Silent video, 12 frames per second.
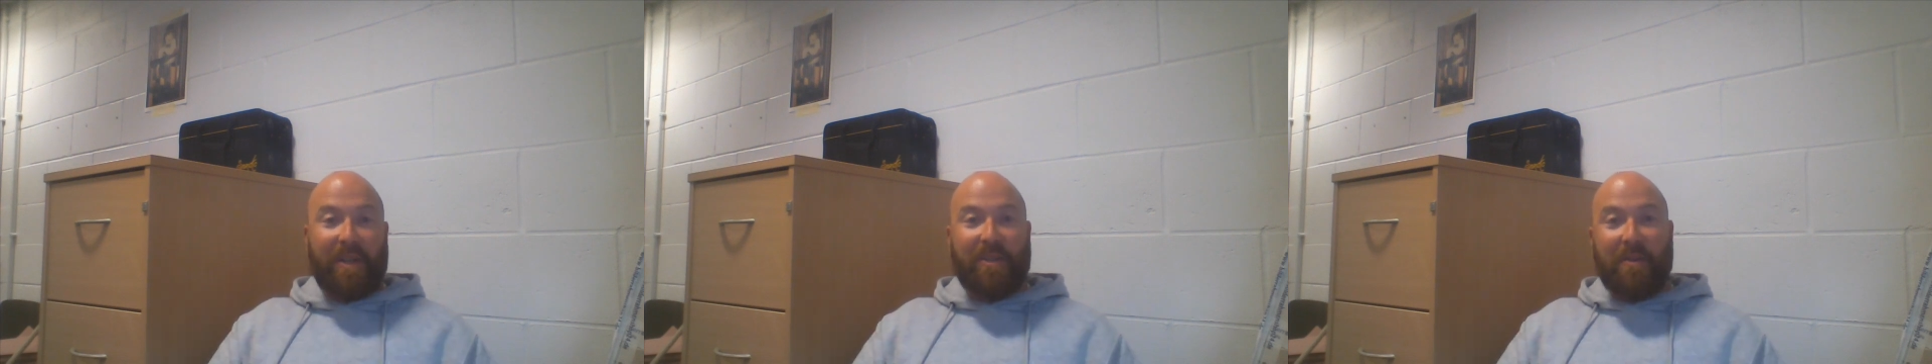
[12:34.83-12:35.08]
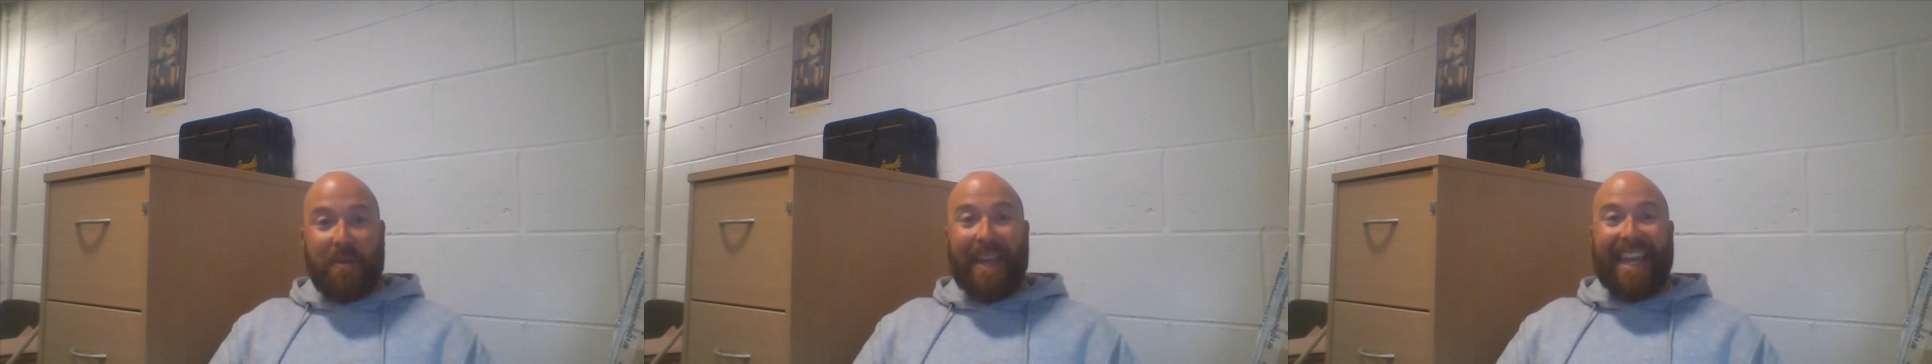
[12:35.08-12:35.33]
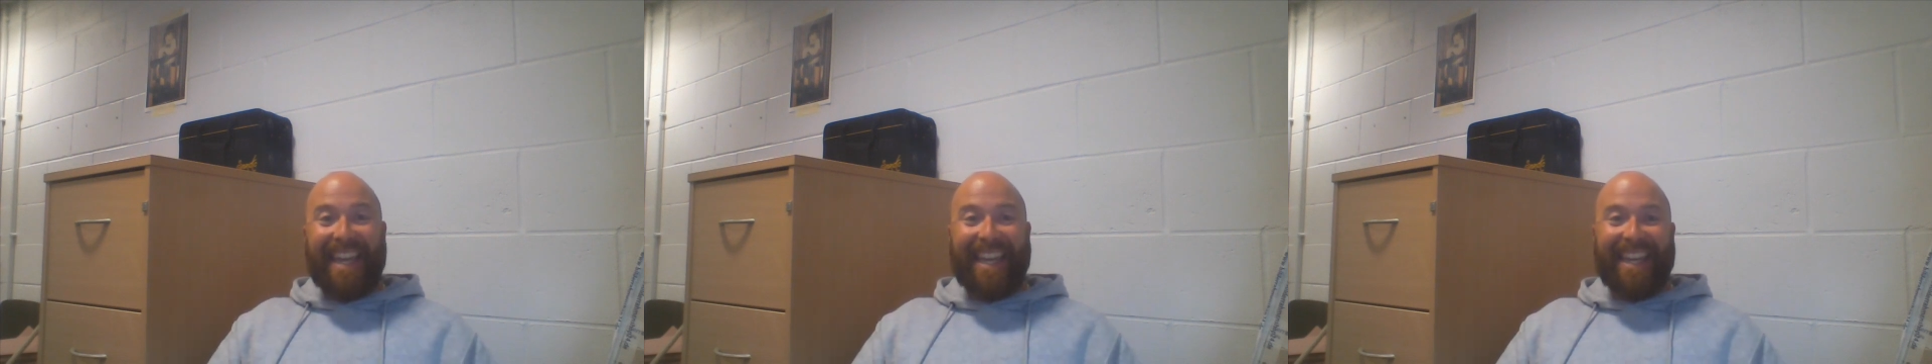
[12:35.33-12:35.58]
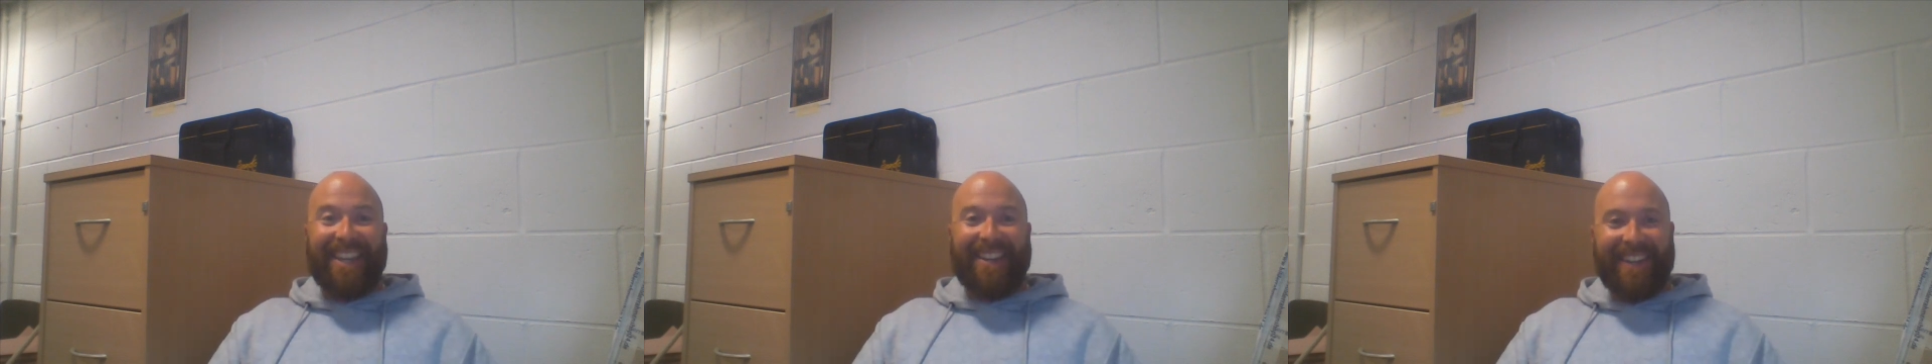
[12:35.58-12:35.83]
do
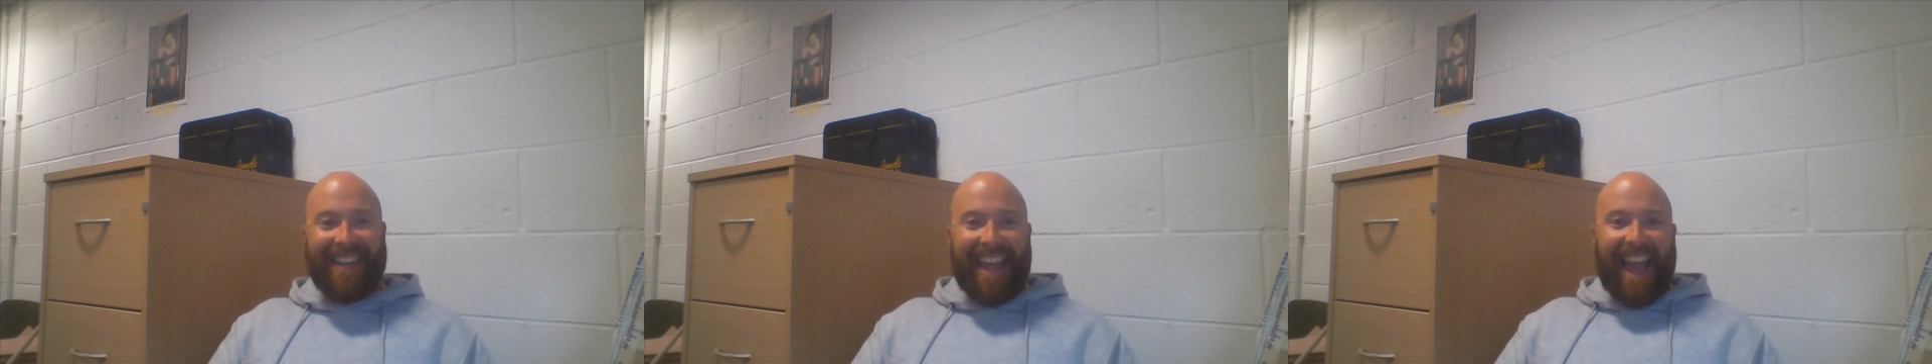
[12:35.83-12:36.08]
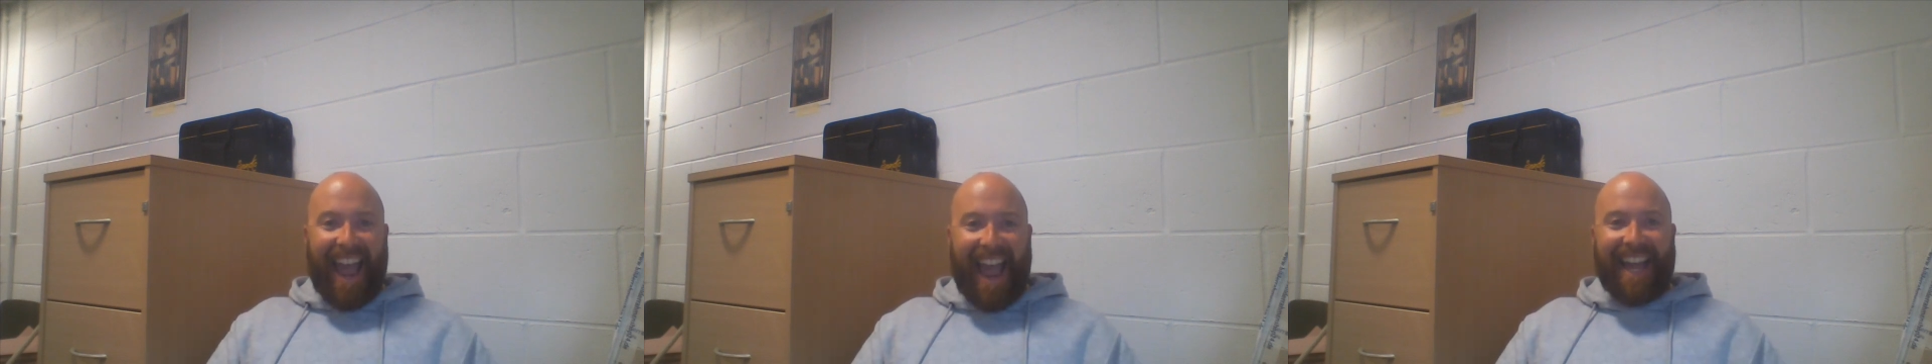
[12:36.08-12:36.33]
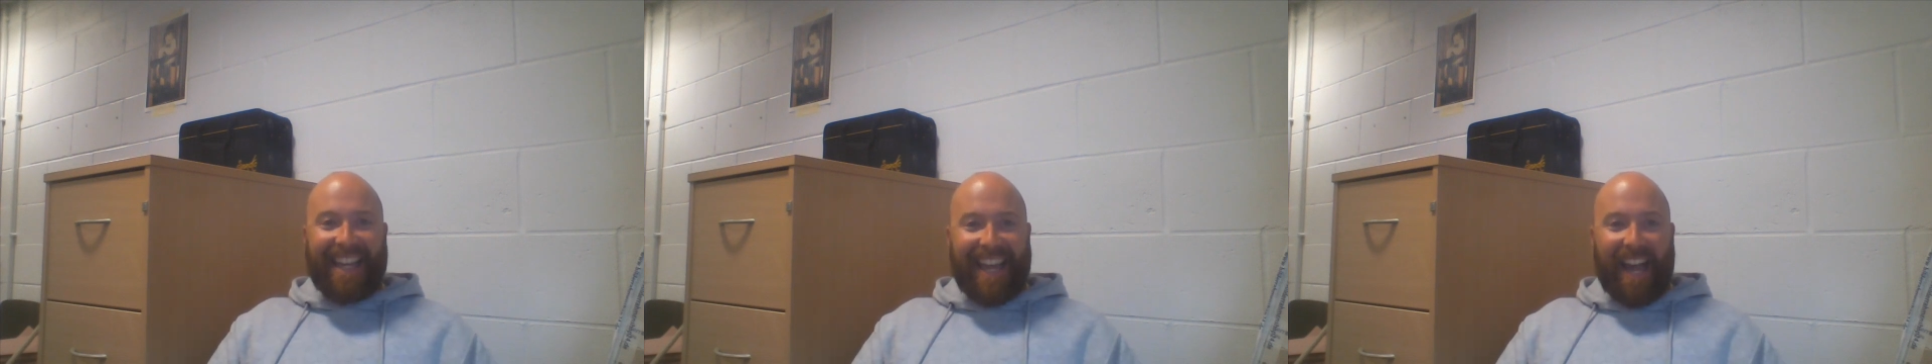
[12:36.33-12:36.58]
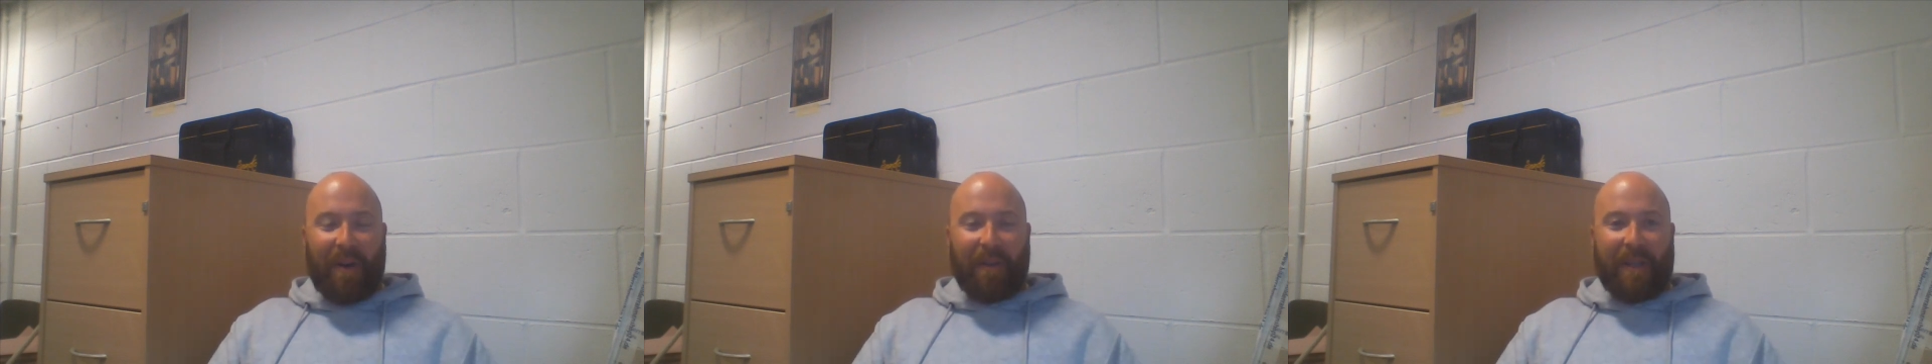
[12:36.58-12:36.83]
here at
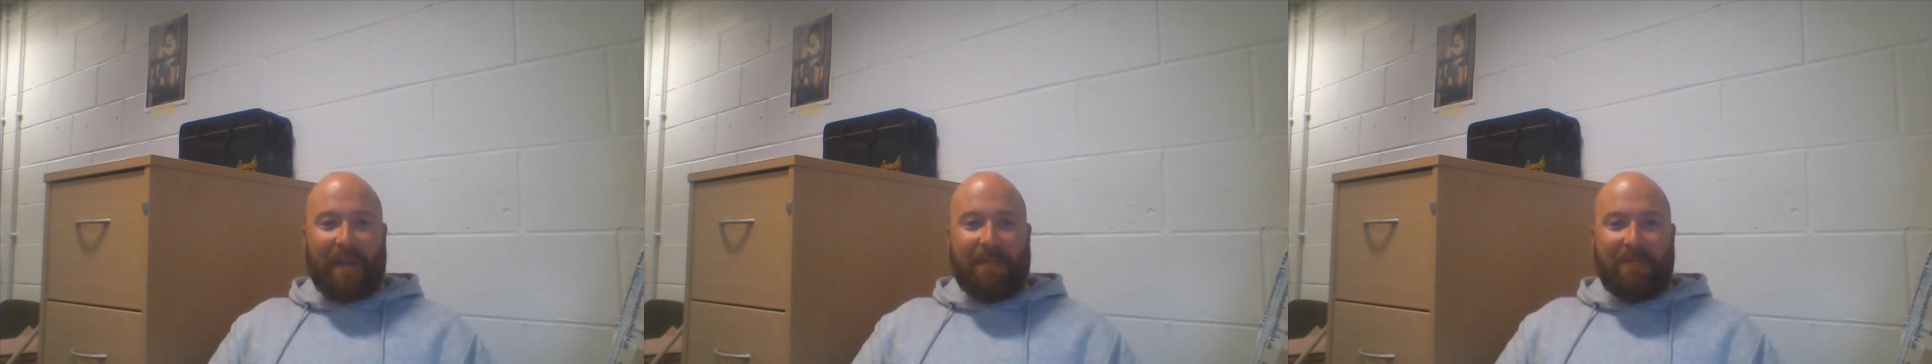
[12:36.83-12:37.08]
Cowley.